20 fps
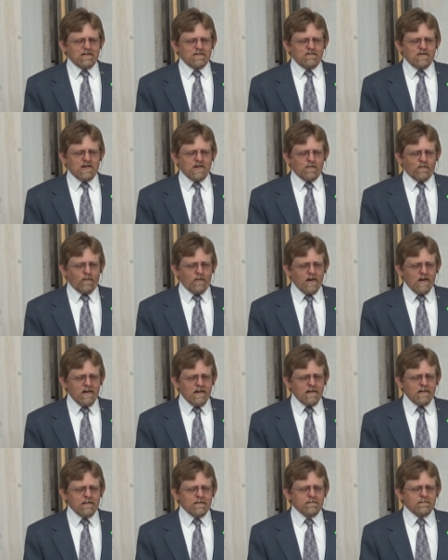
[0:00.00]
we can
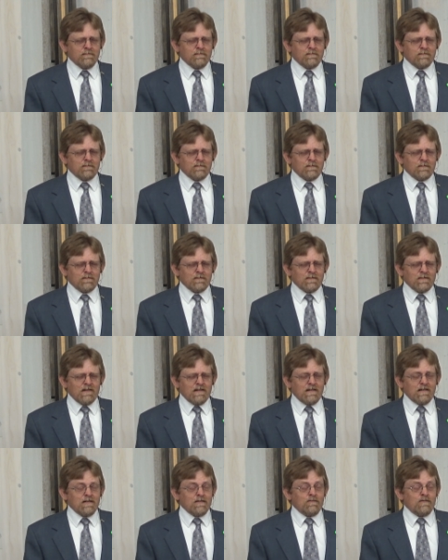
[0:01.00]

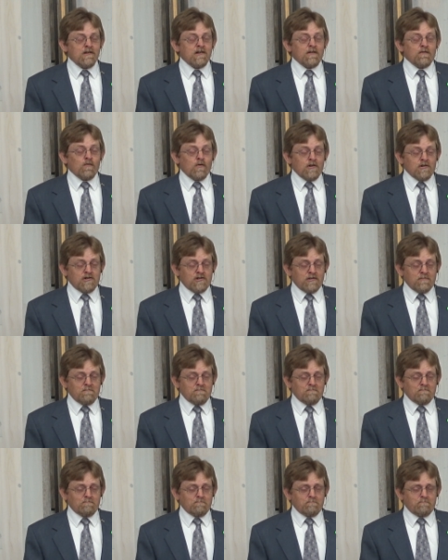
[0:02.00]
run, we can worship.
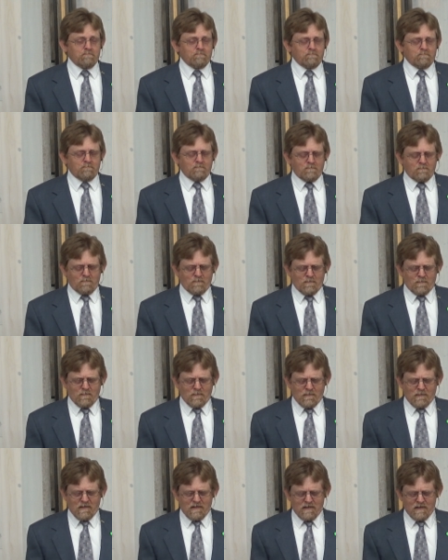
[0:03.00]

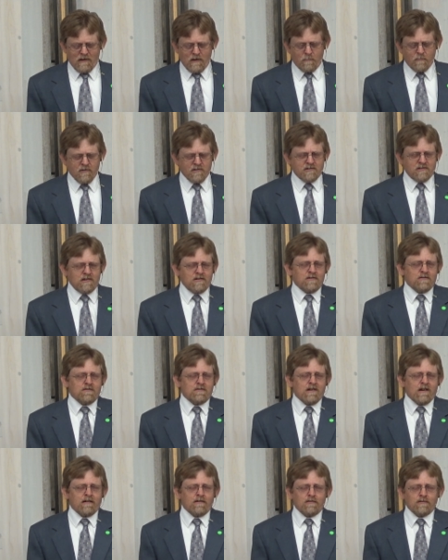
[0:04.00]
Help us to do
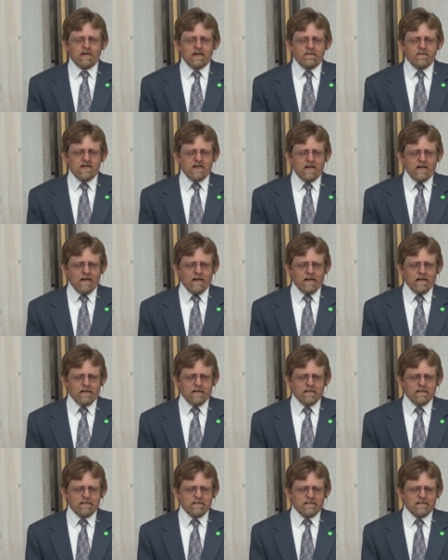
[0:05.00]
that, O living
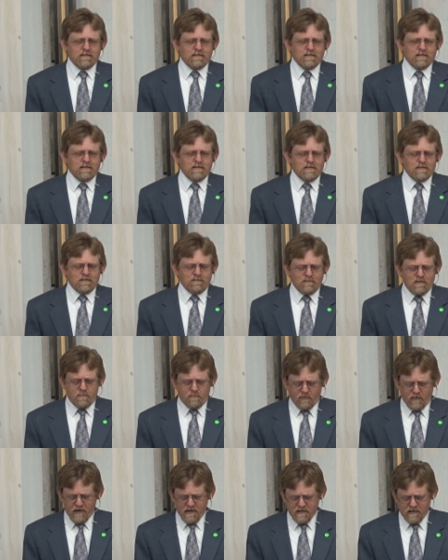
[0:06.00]
God. We
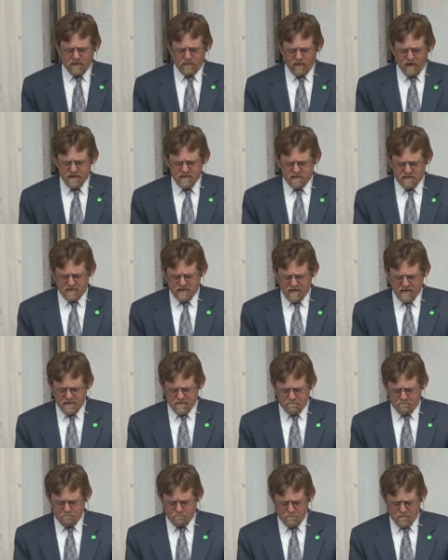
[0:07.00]
pray in Christ's
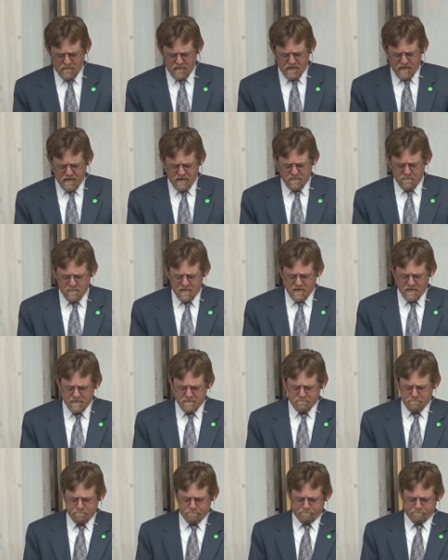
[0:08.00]
name. Amen.